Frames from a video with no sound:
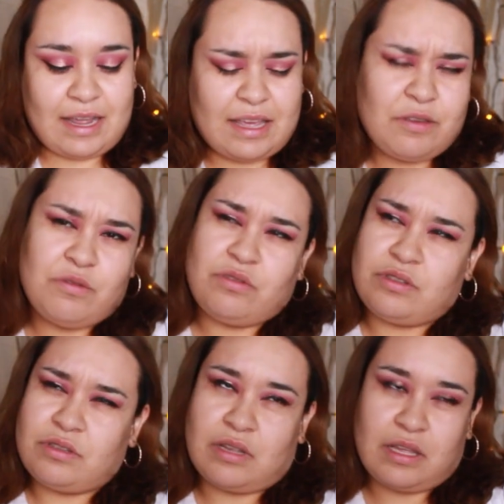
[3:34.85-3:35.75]
I
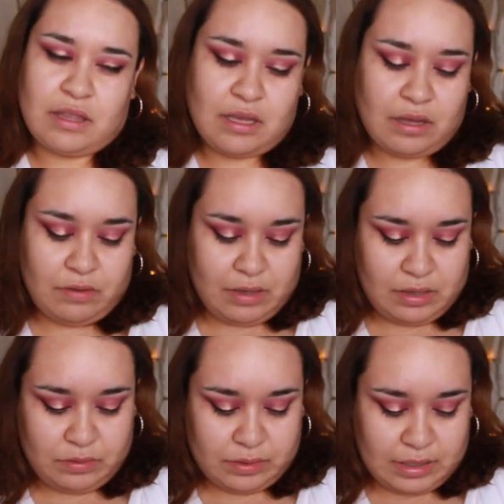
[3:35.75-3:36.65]
think I only
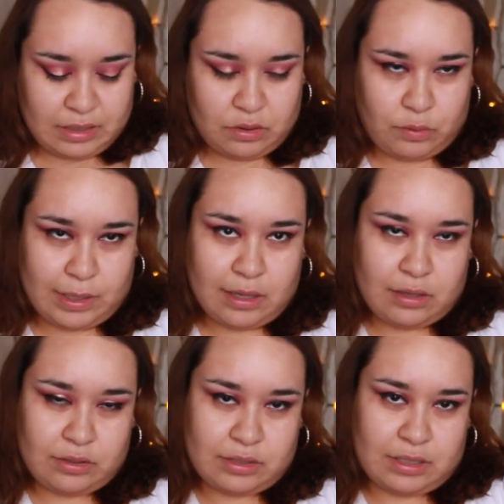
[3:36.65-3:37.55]
used like 3
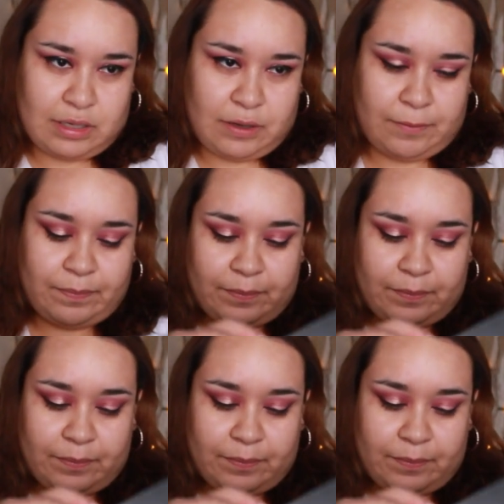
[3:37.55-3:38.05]
colors in here.